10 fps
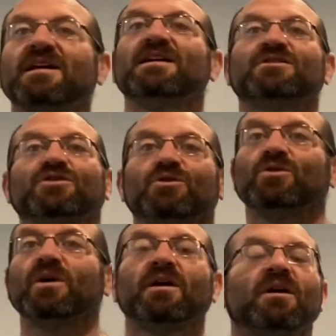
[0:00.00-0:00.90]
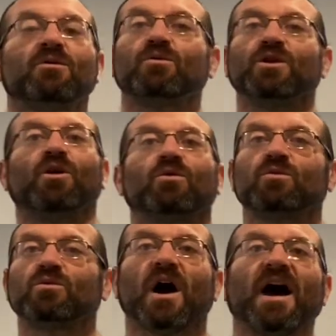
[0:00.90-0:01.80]
to
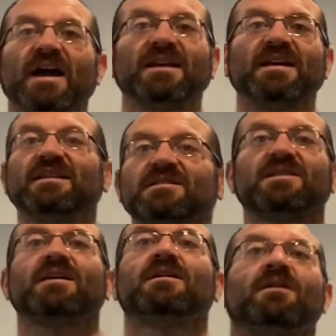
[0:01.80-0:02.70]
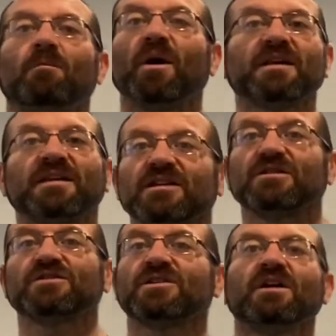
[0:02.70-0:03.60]
high knees, butt
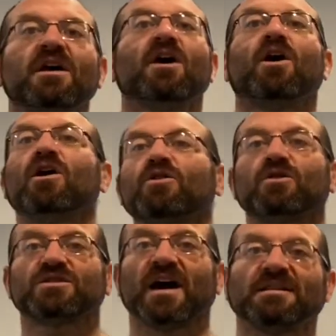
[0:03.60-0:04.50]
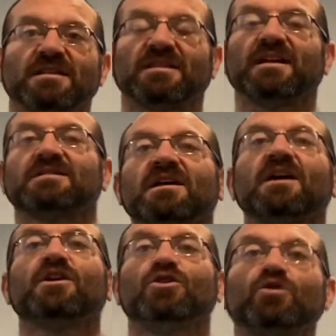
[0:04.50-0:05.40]
kickers, all those kinds of things
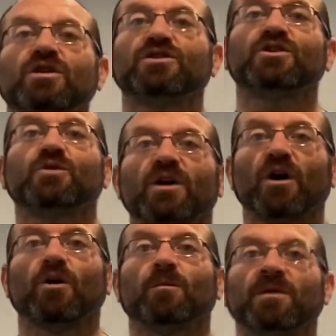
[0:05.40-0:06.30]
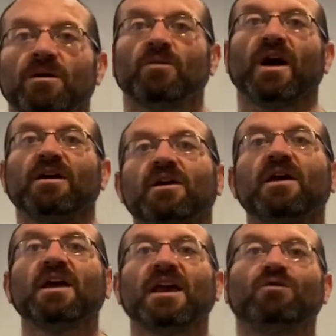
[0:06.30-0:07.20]
you can do at home, right?
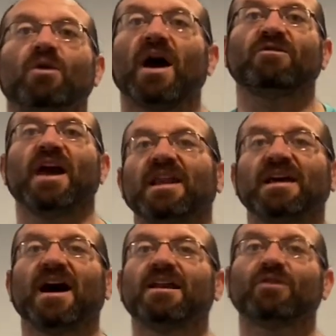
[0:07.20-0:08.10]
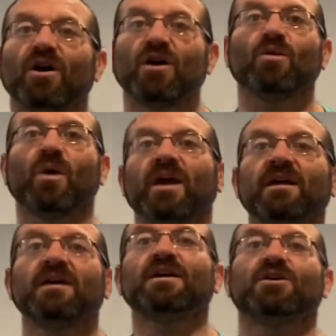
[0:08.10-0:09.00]
If you have any kind of a hallway,
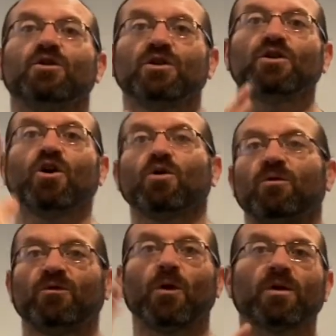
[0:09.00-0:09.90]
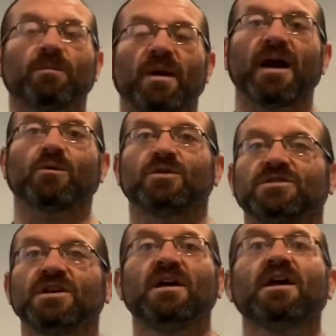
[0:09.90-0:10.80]
you can go forward and backwards.
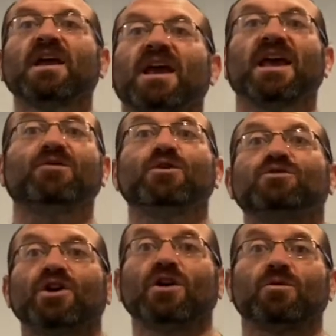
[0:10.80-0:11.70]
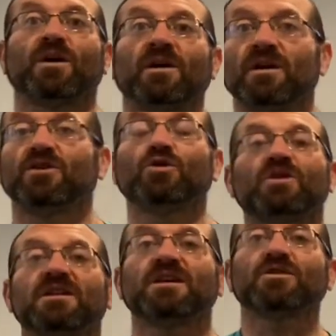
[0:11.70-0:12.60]
If you don't, you can
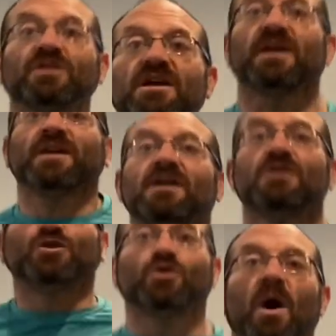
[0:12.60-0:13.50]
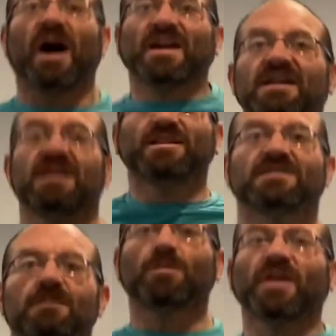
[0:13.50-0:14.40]
literally do high knees
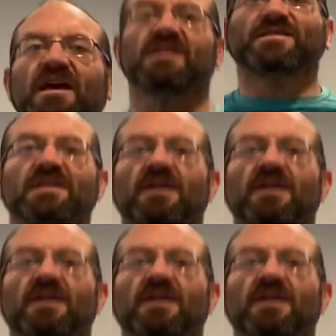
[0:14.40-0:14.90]
in place.